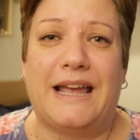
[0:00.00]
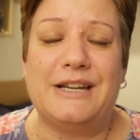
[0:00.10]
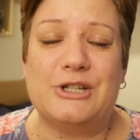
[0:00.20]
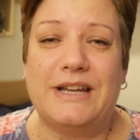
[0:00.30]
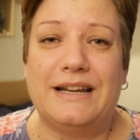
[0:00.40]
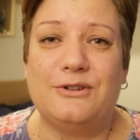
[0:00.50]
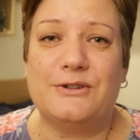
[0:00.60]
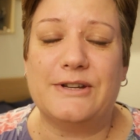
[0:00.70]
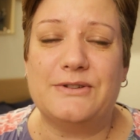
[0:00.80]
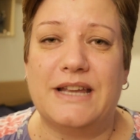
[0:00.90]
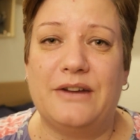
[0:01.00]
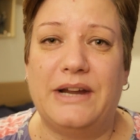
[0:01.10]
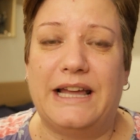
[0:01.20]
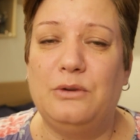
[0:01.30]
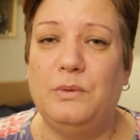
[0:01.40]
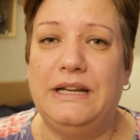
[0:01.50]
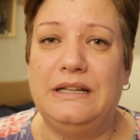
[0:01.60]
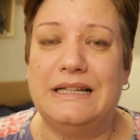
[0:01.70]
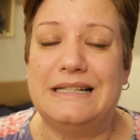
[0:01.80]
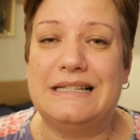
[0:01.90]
Hashtag Not So Scary Halloween,